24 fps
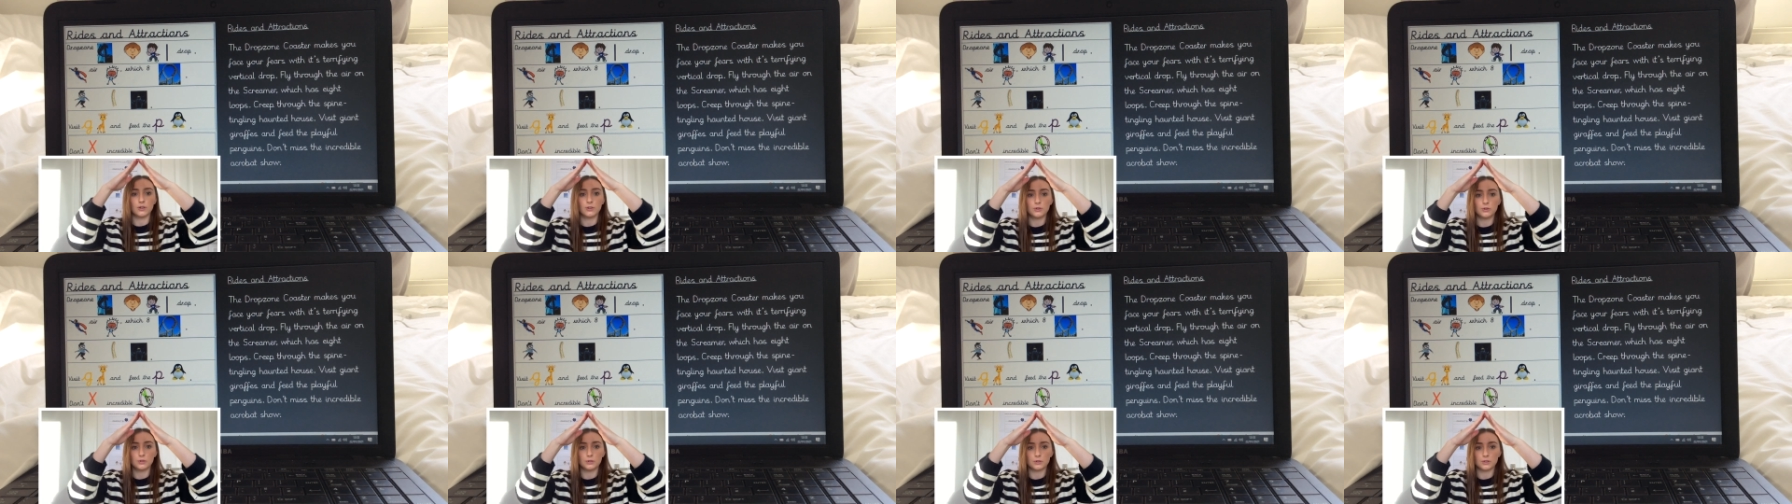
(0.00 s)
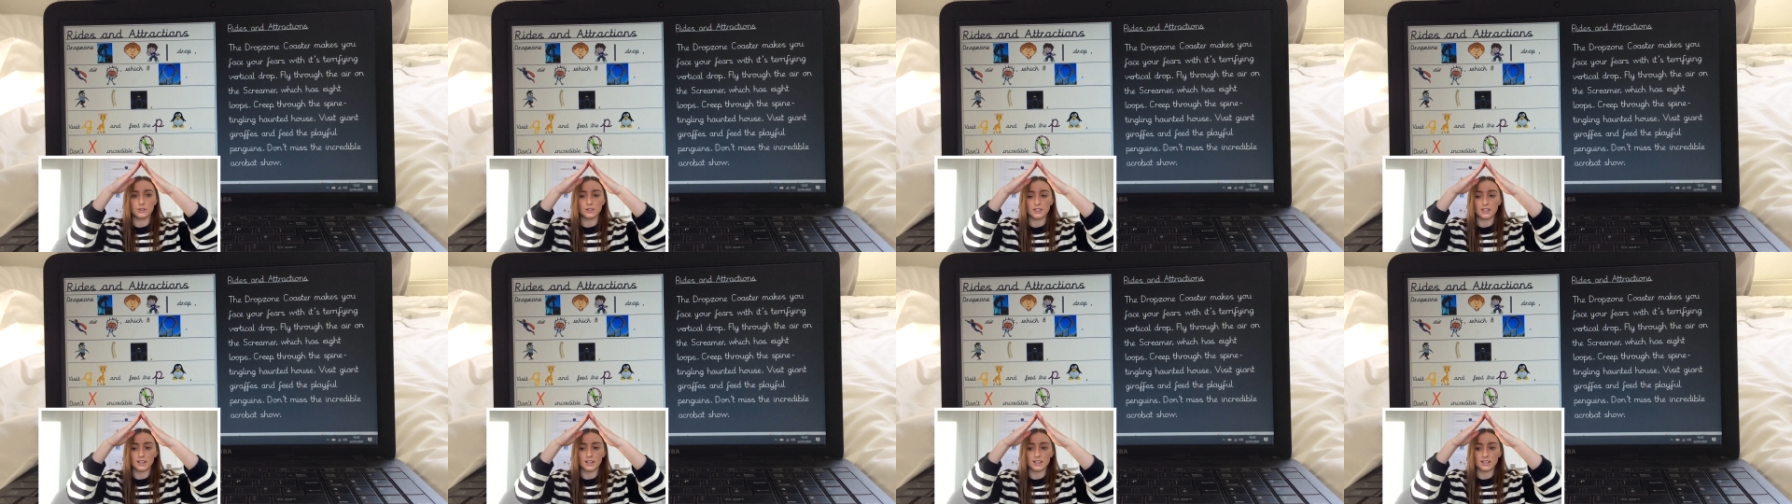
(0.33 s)

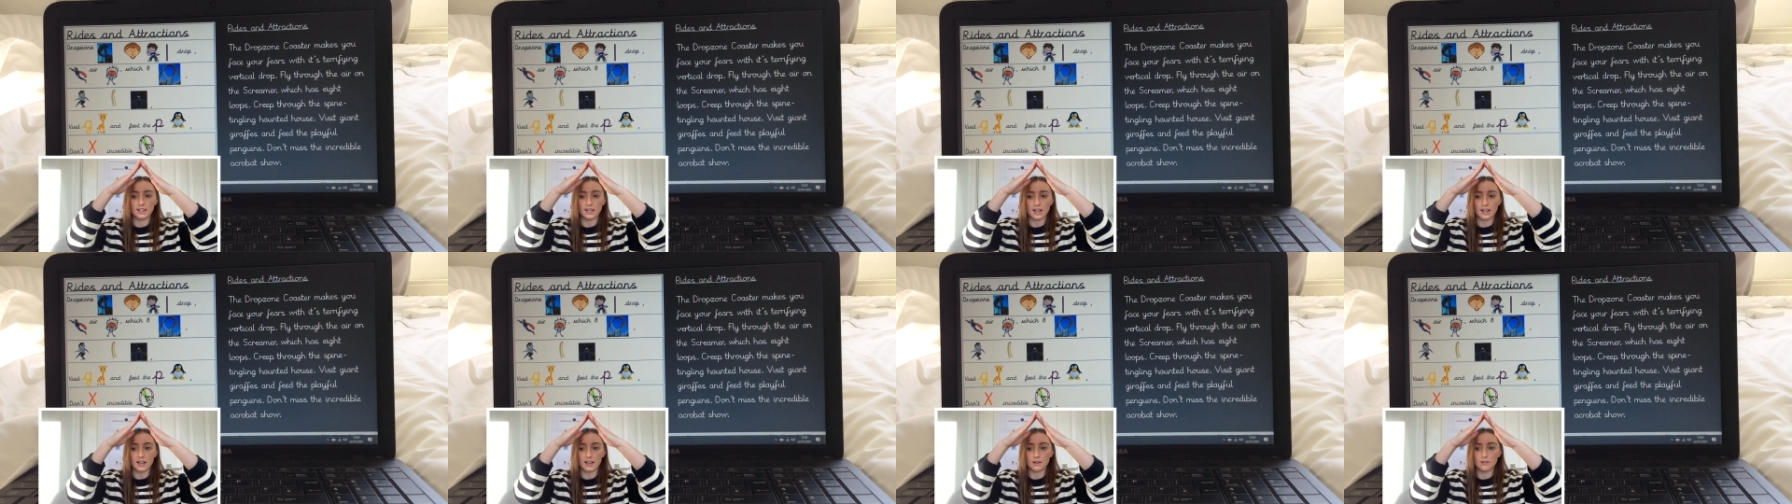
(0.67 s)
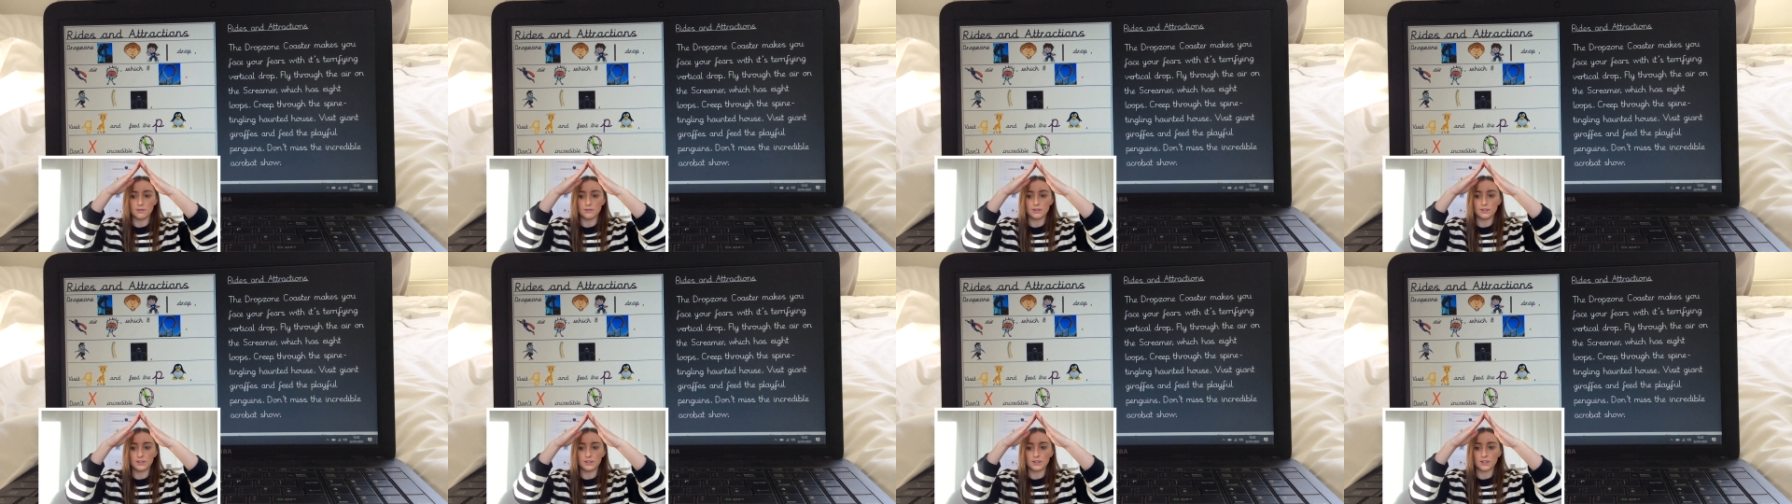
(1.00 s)
haunted
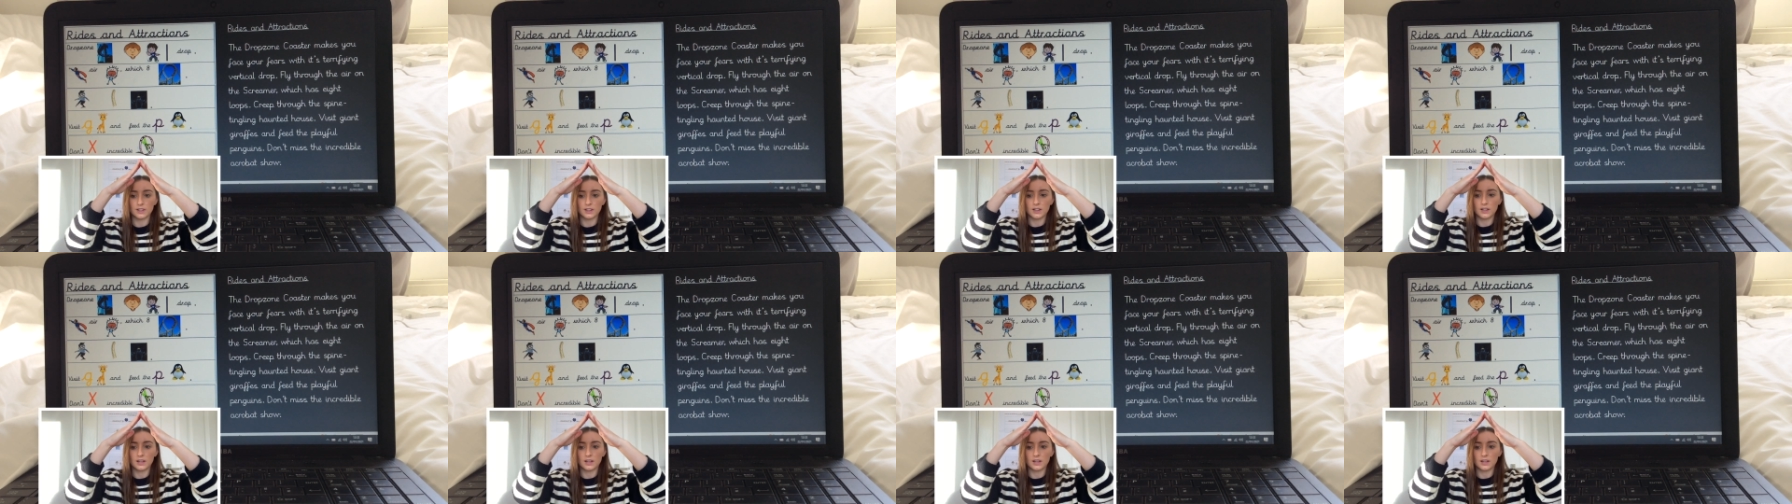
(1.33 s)
house,